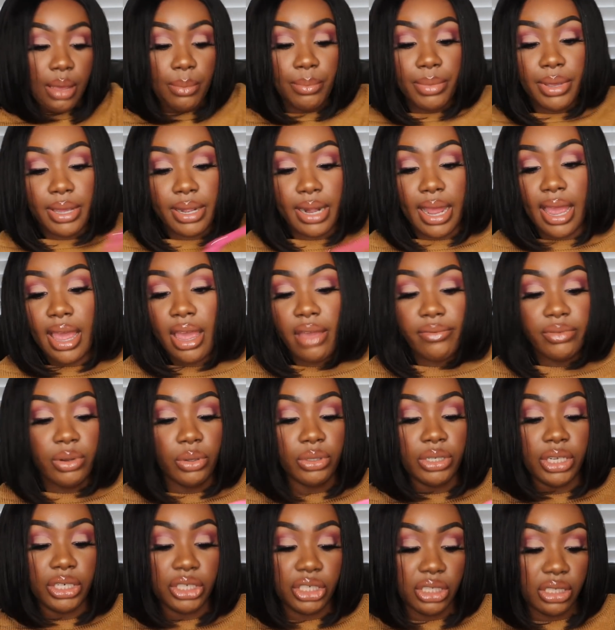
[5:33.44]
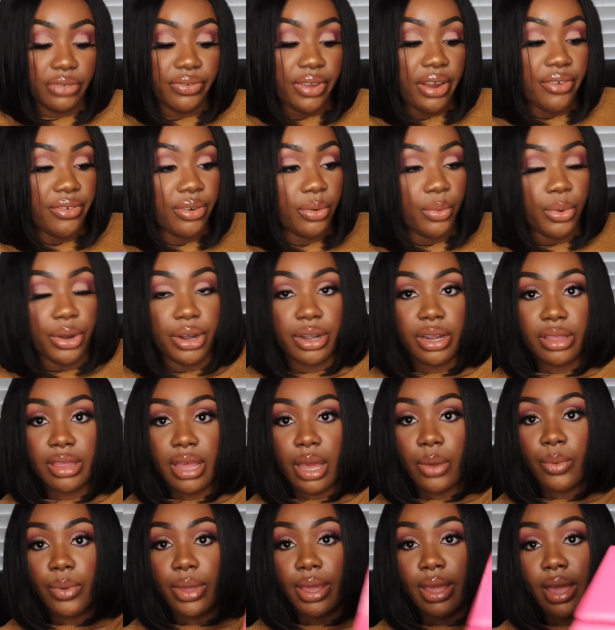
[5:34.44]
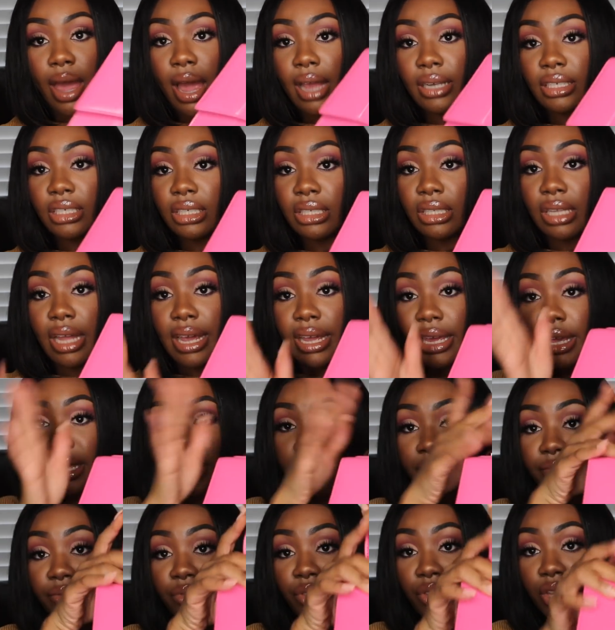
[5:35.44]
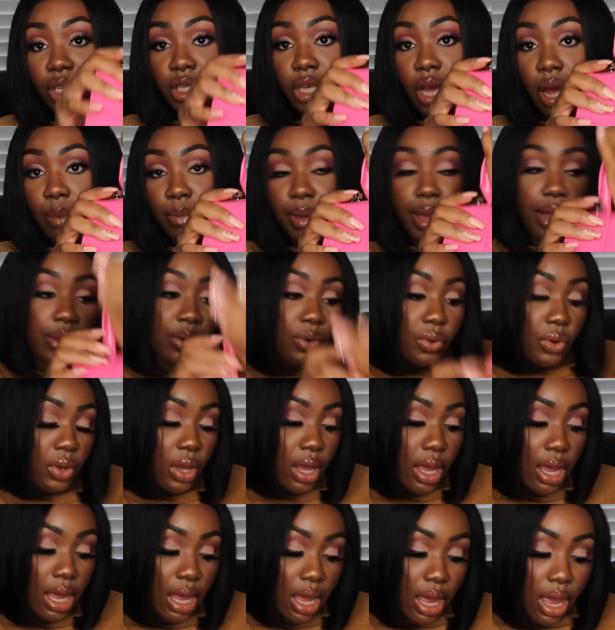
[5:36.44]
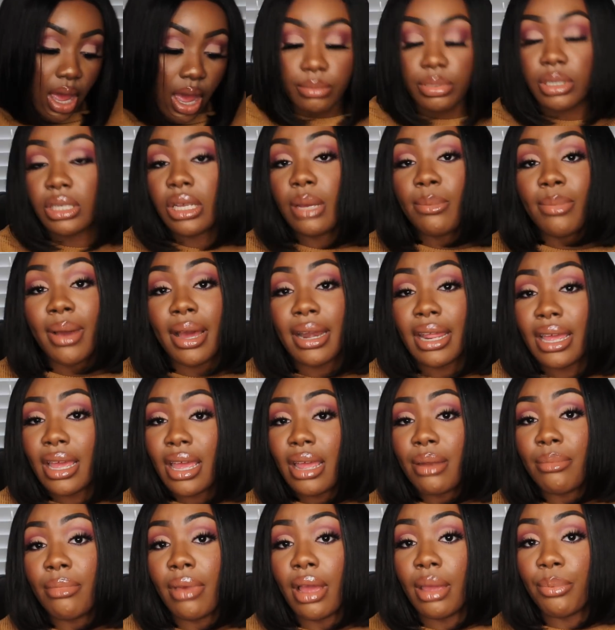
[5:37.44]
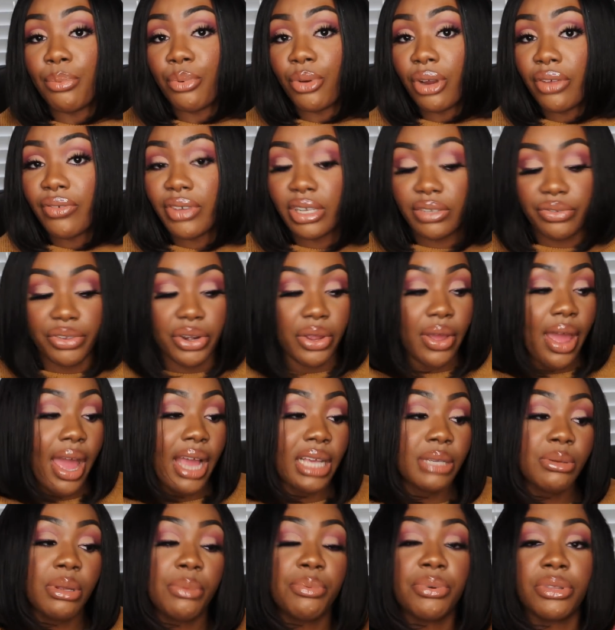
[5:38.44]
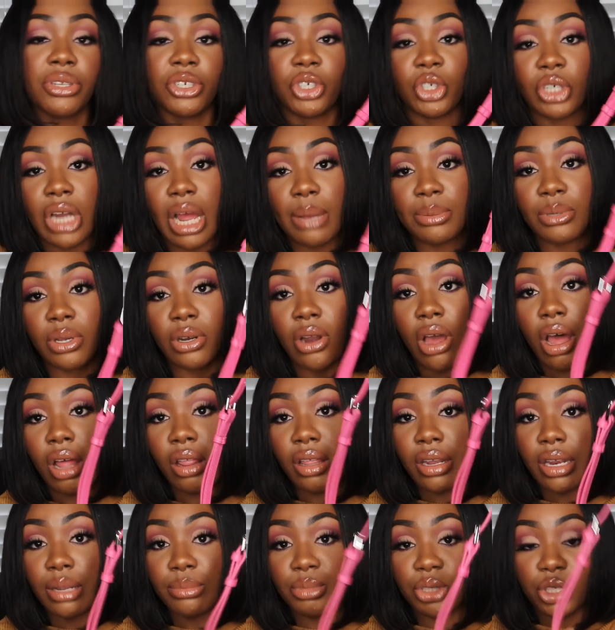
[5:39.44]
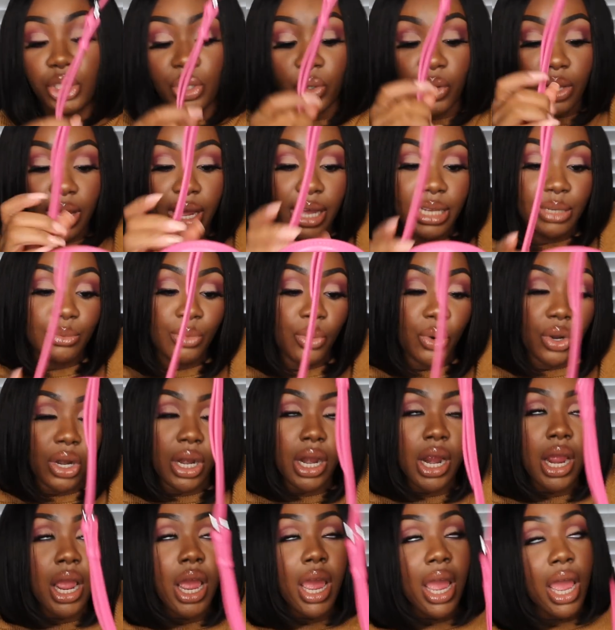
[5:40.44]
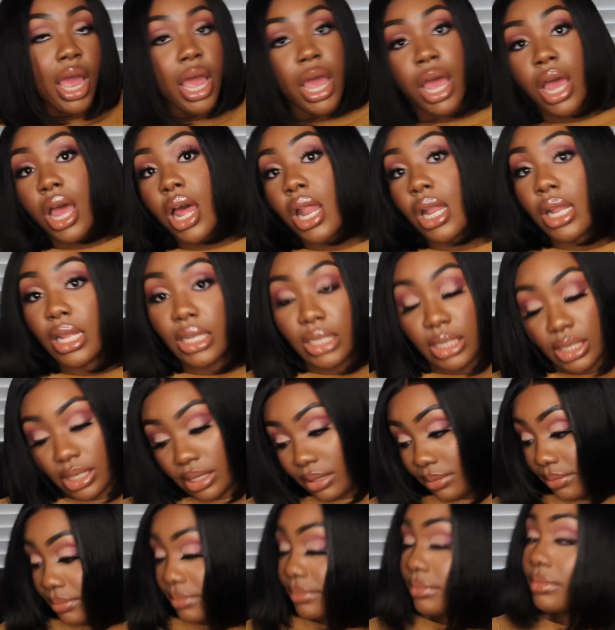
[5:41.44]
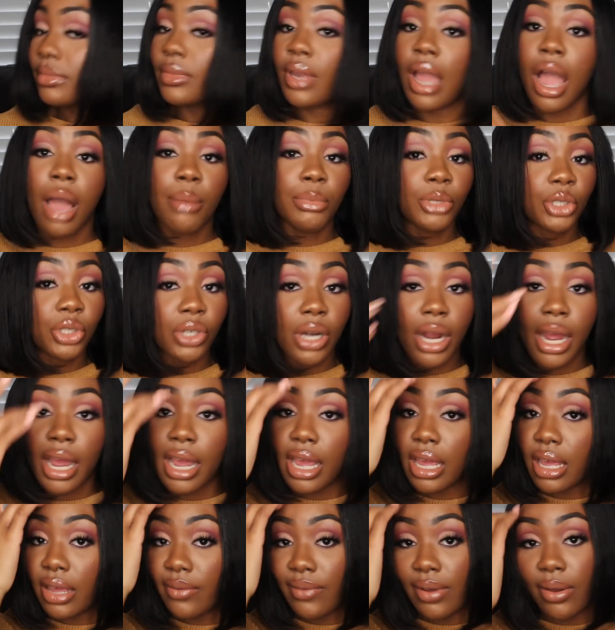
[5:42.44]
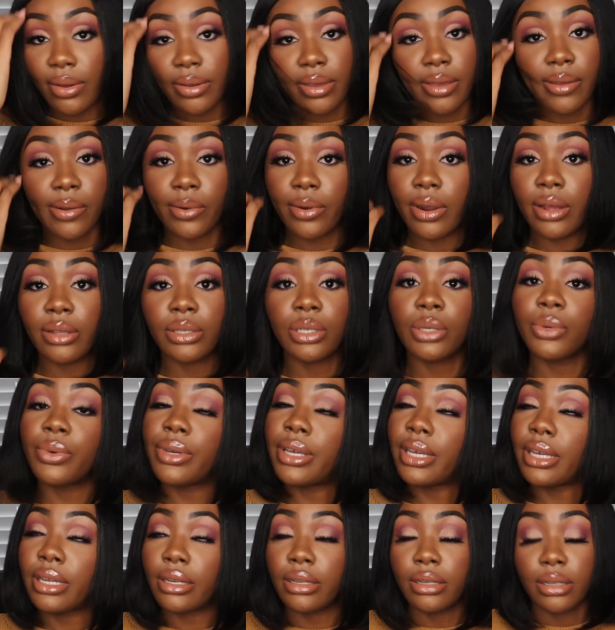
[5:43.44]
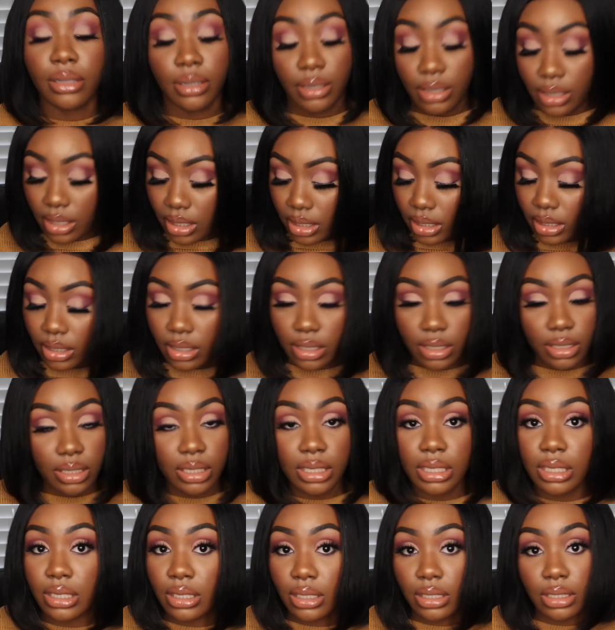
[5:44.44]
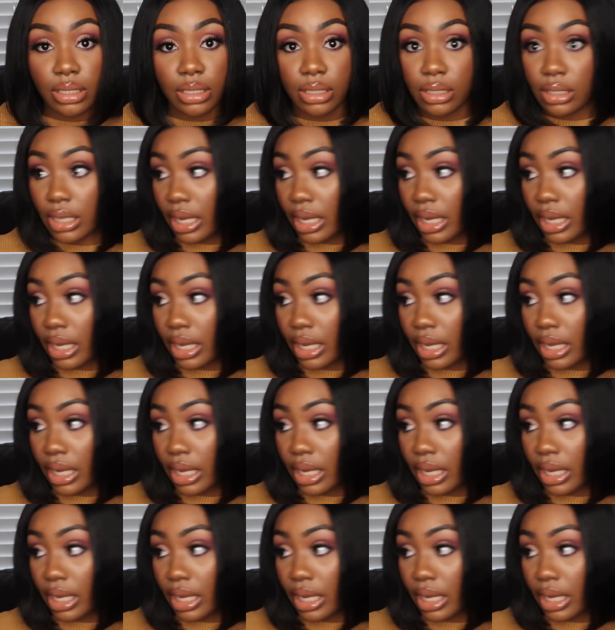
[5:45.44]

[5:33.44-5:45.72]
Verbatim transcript: But I have no intentions of ever wearing it that way. I just like it for the top handle. Somebody in my previous video asked me to put the straps on all of them to show you guys more. Listen, I'm gonna try. If I don't get around to it, this is